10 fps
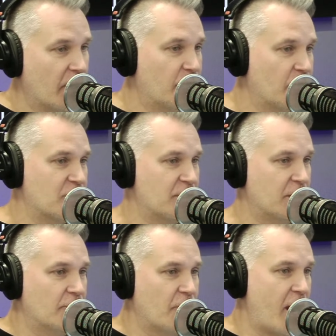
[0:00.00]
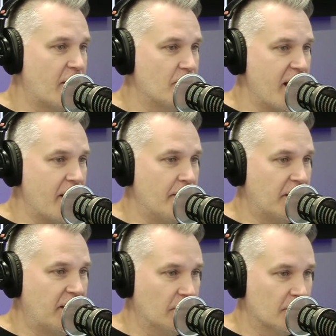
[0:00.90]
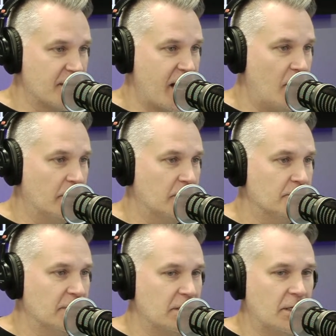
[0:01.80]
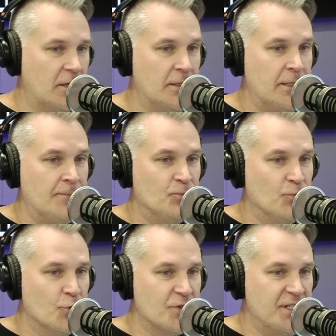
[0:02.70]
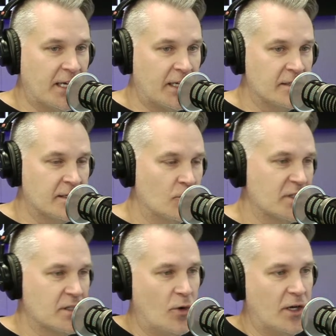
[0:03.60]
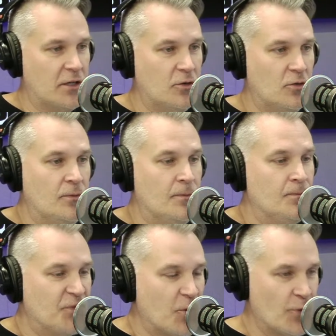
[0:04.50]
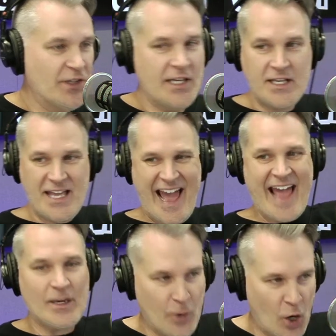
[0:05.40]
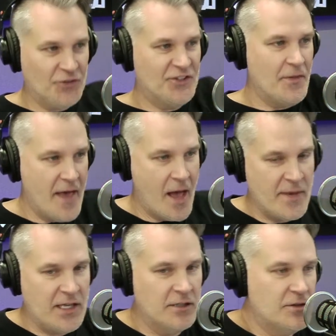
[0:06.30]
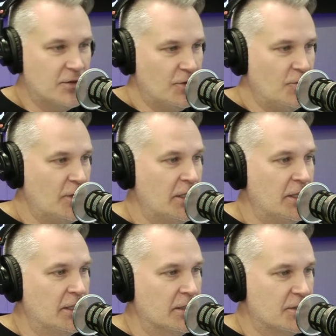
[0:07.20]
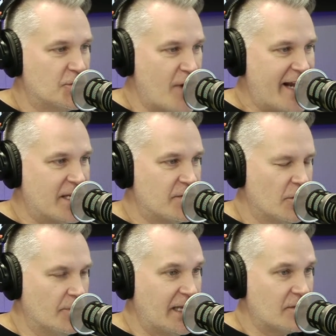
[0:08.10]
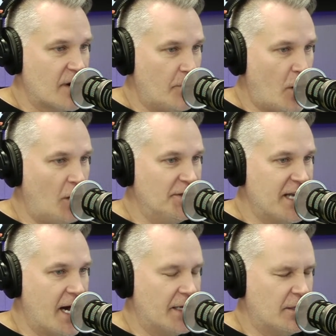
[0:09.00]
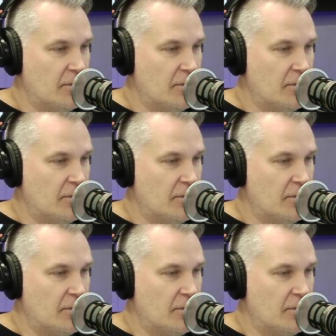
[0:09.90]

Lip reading: first singer for Iron Maiden, the Killers album, and, you know, Bruce Dickinson was the one who really catapulted them into the stratosphere. But that's right, Paul Di'Anno.